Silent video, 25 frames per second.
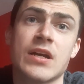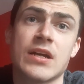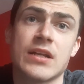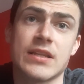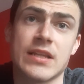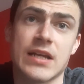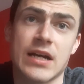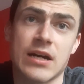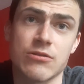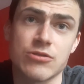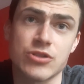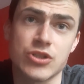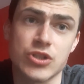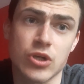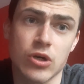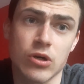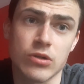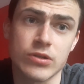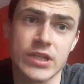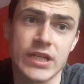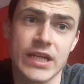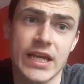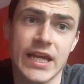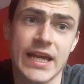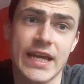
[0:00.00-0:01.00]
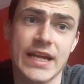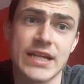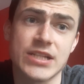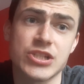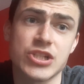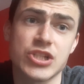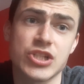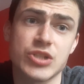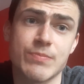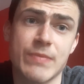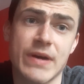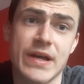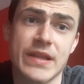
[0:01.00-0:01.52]
Now, Saul Niguez
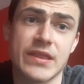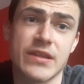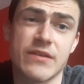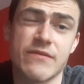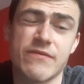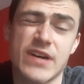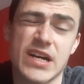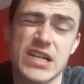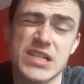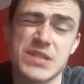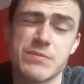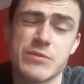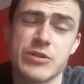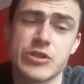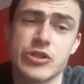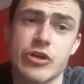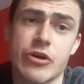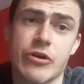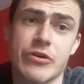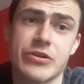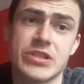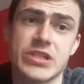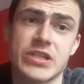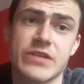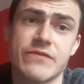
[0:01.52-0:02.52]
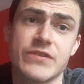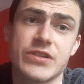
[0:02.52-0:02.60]
has spent the vast majority